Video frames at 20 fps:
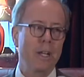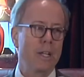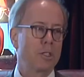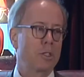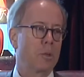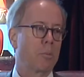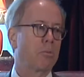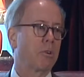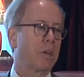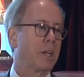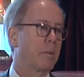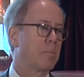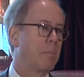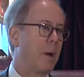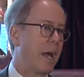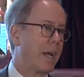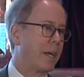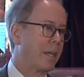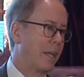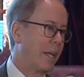to bring
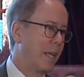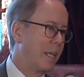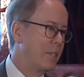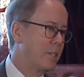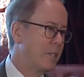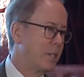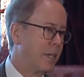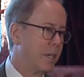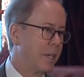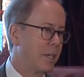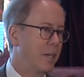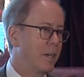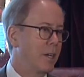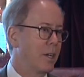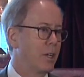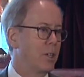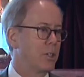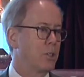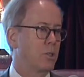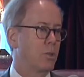back lending,
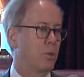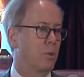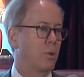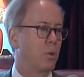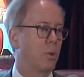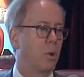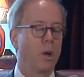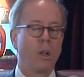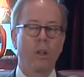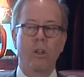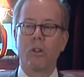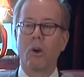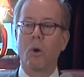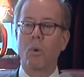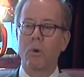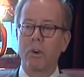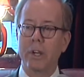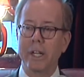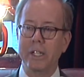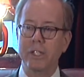to
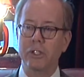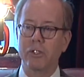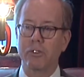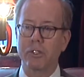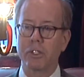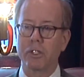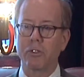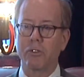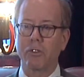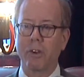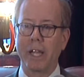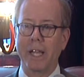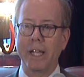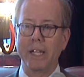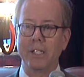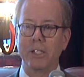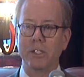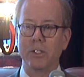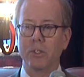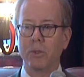lower interest
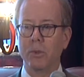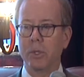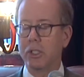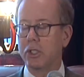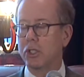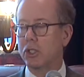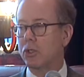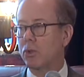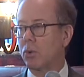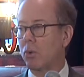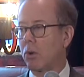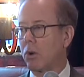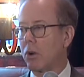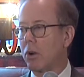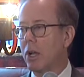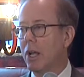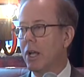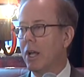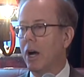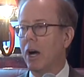rates, to
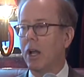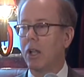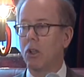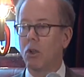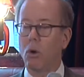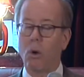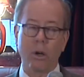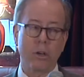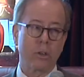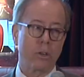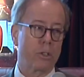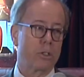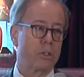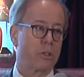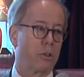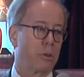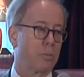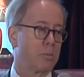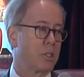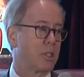ensure a
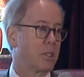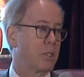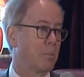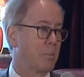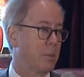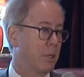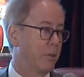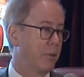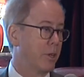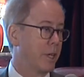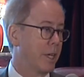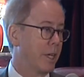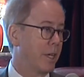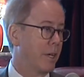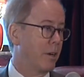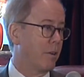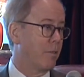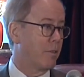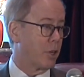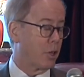longer-term stability
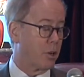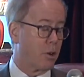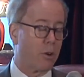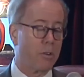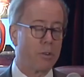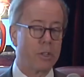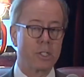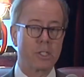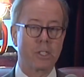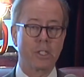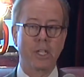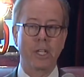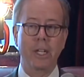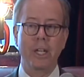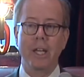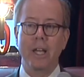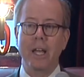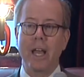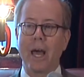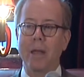of the currency,
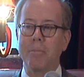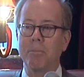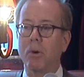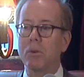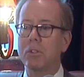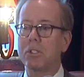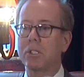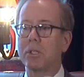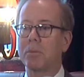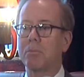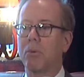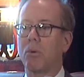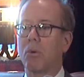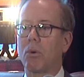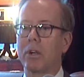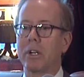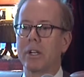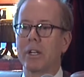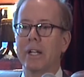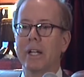and most
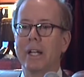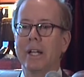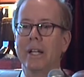important,